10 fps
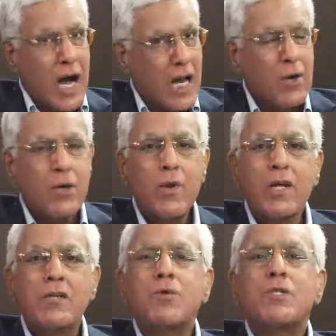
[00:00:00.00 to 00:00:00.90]
Hello and
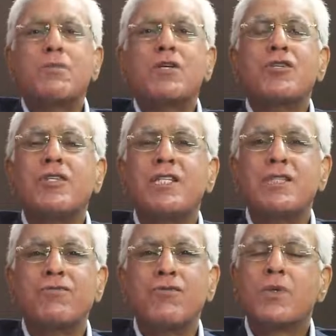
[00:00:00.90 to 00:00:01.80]
welcome to a special
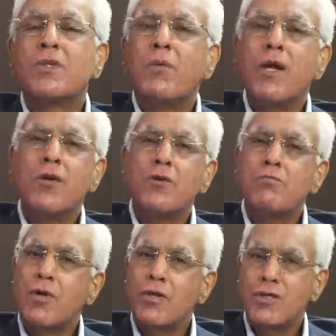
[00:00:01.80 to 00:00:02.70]
interview with the well-known
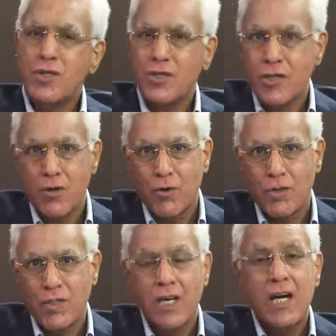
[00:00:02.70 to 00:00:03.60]
politician and
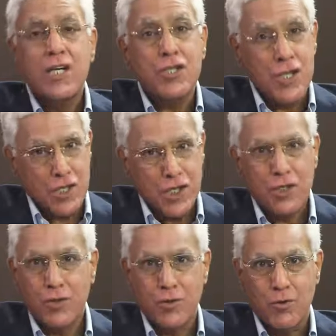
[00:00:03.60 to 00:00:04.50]
author Shashi
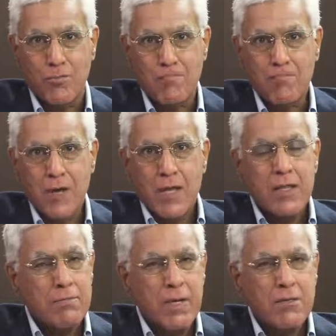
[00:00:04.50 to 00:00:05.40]
Tharoor.
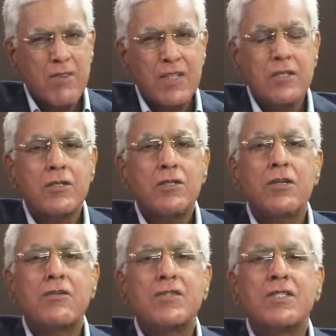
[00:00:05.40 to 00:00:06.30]
The Padmavati
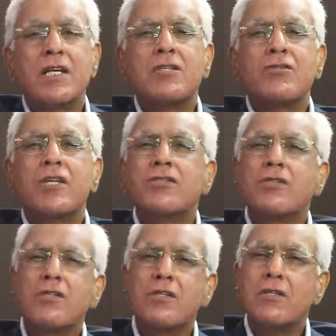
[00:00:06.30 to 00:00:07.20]
controversy has raised
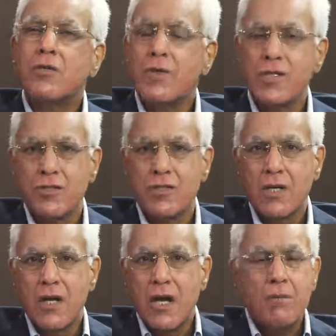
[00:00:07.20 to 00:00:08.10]
critical questions
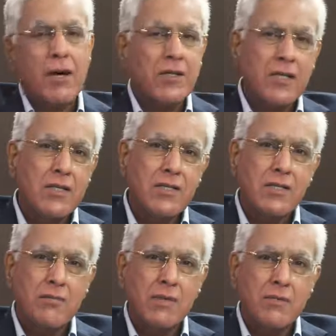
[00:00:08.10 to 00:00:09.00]
about India's
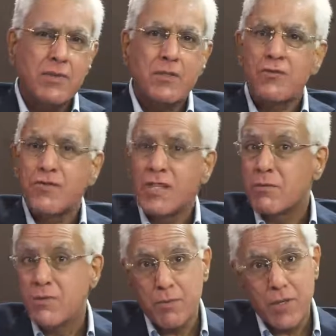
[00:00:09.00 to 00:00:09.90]
commitment to
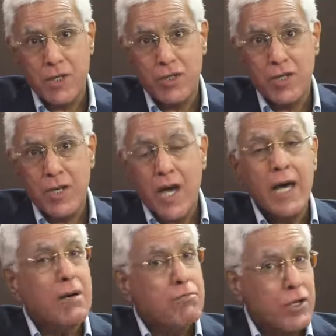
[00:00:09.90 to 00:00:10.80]
freedom of speech
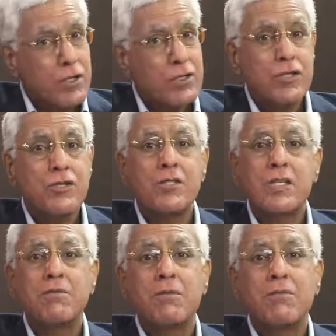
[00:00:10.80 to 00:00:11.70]
and our politicians'
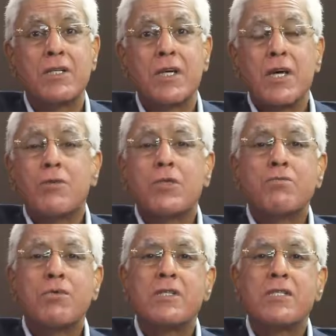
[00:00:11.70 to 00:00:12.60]
commitment to the
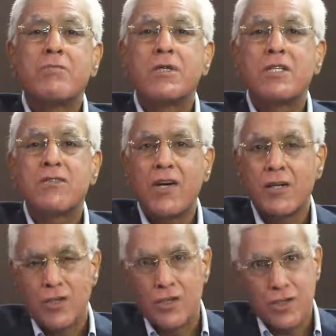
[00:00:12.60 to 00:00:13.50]
principles of our
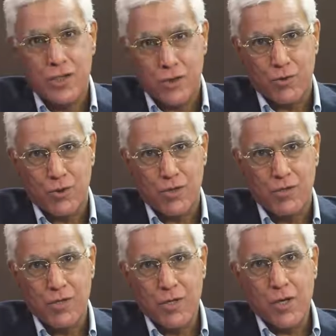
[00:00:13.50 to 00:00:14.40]
constitution.